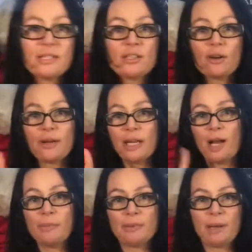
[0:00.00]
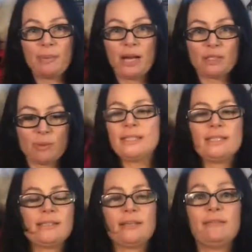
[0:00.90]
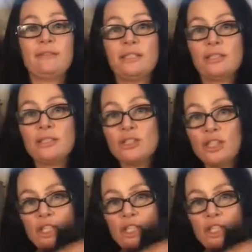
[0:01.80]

is already up in my Poshmark. It is a vintage